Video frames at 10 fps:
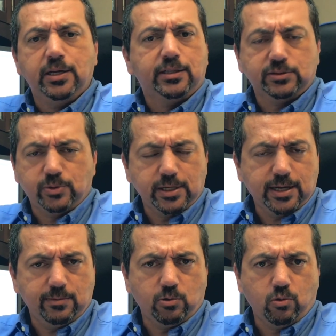That's when I
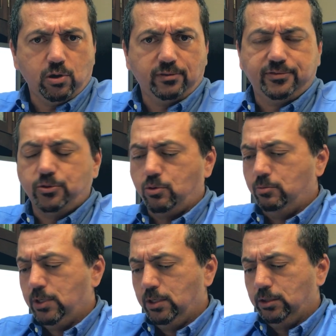came to work for
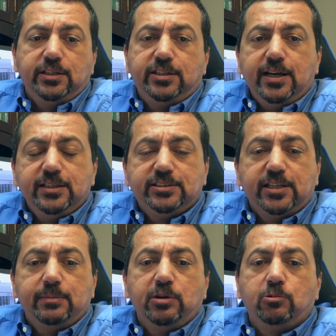them. In today's
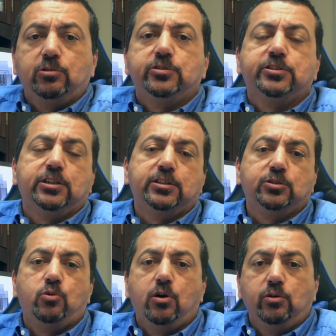segment, we're going to discuss
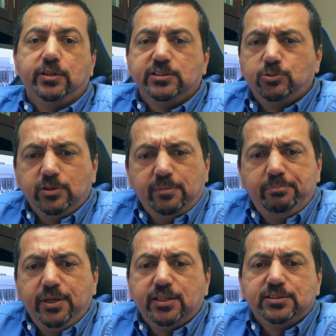quoting. It's one of the
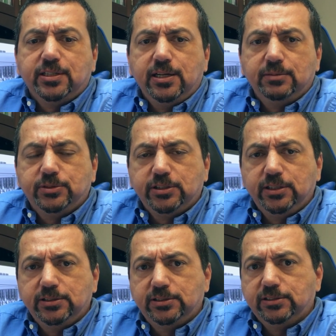biggest time
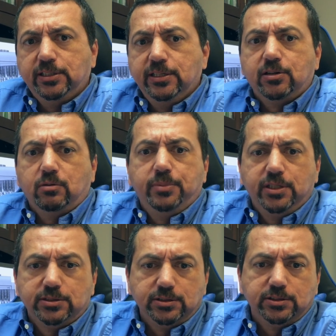sinks in our
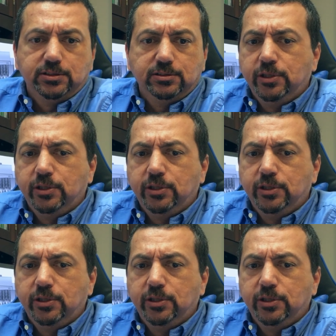business.